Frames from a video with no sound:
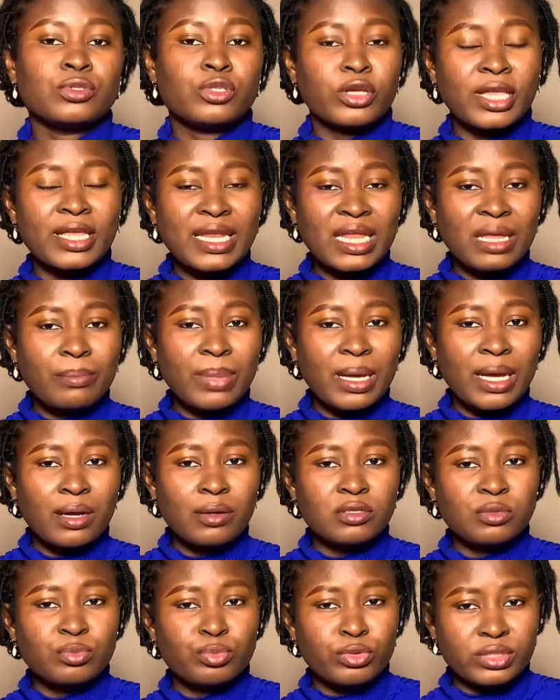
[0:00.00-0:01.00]
talking
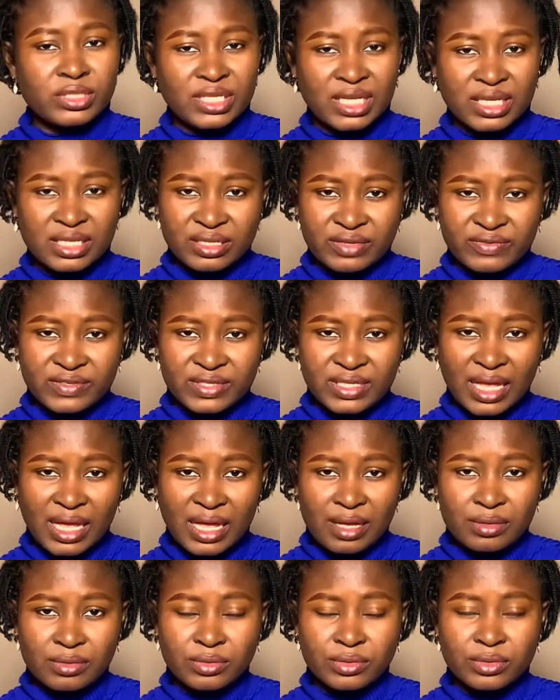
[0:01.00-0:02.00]
about protective
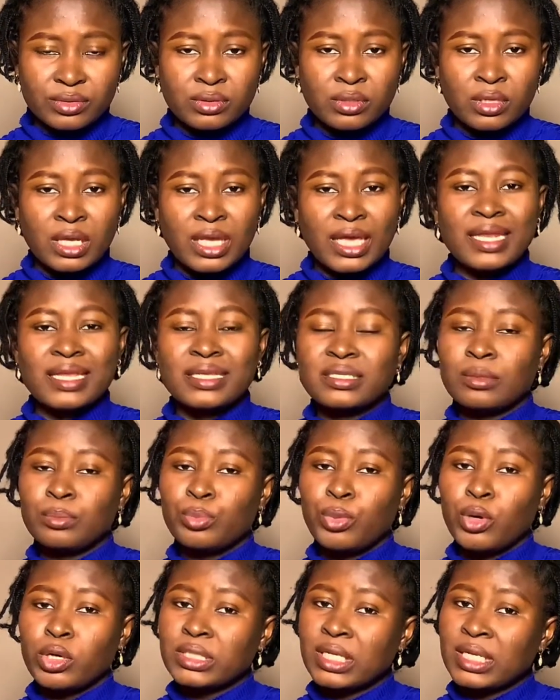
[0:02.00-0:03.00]
styles, it is
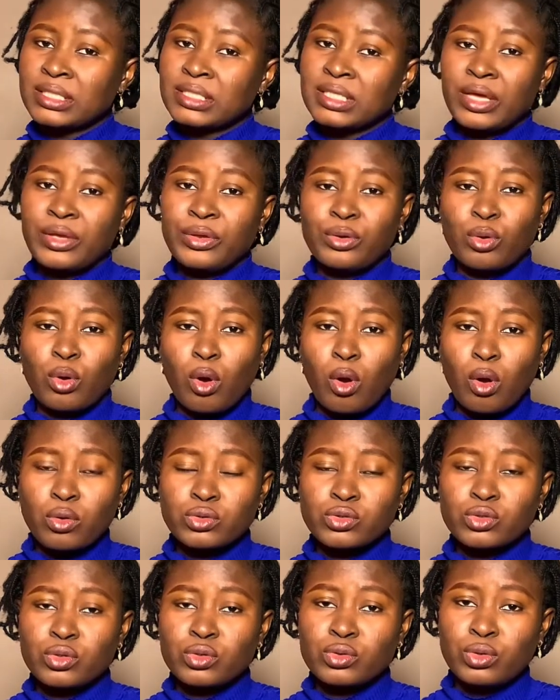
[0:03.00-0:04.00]
important that you
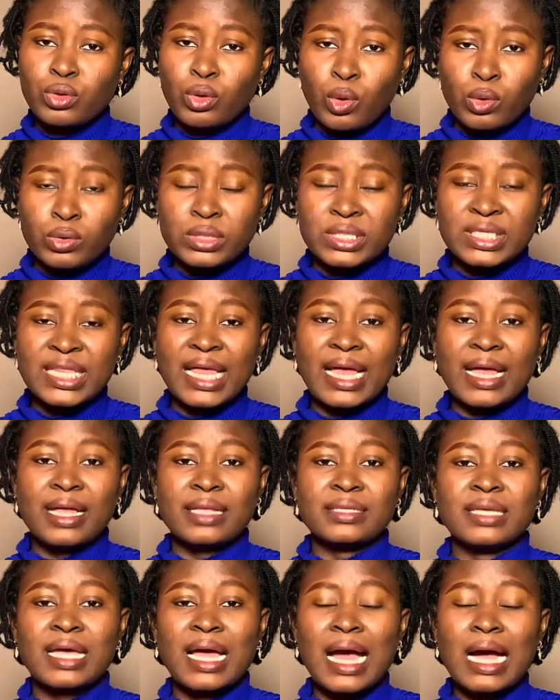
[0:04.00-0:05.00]
also note
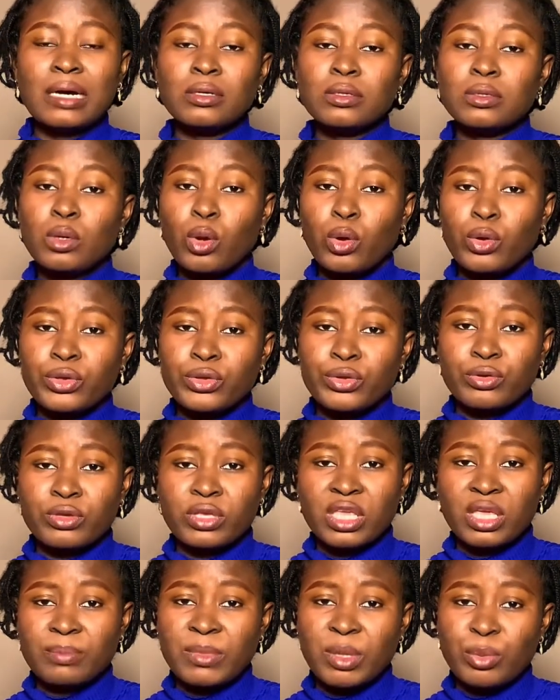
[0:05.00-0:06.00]
that how long you
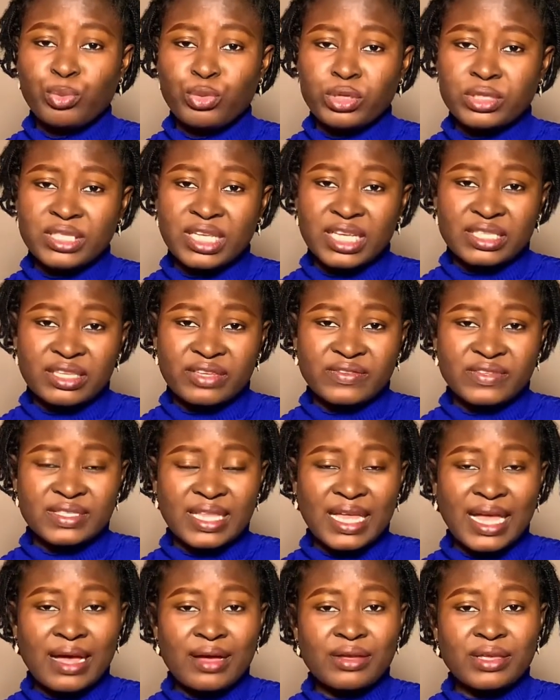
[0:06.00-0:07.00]
keep the protective
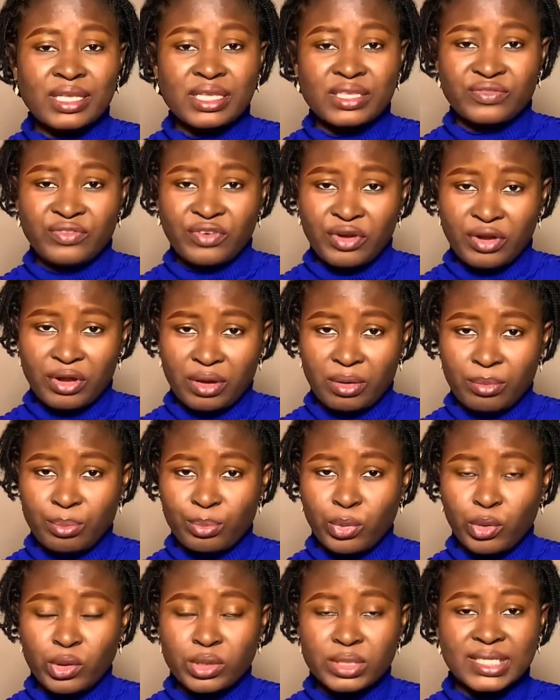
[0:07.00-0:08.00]
style is very
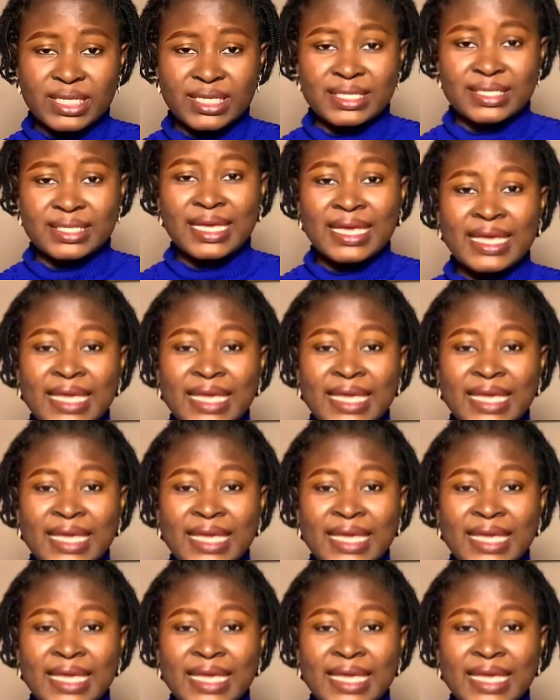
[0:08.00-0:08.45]
important.